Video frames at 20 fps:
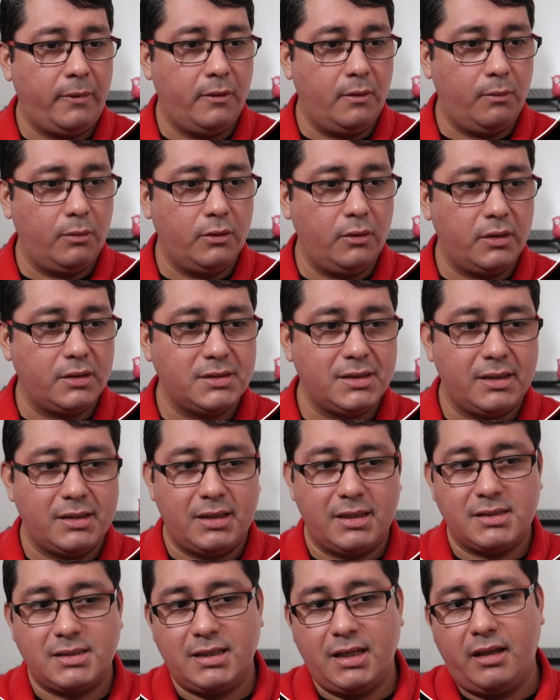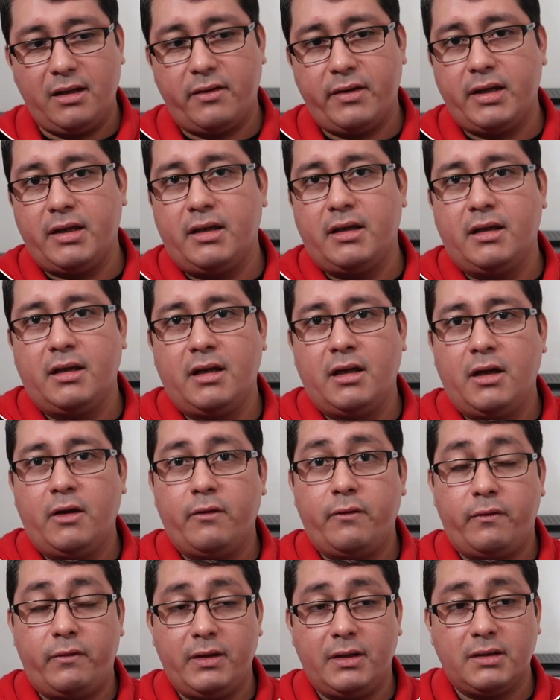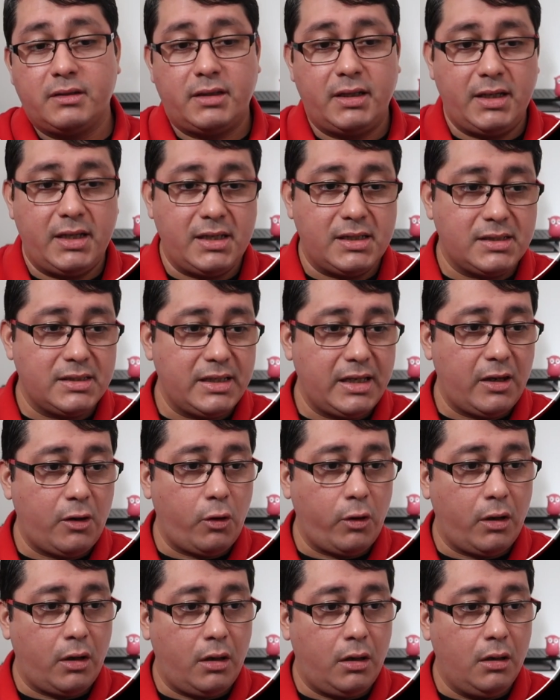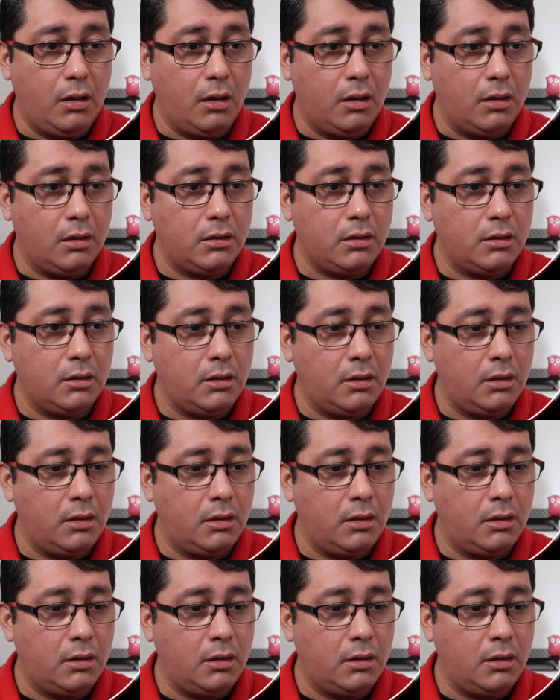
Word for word: You will notice that the salary field is now gone,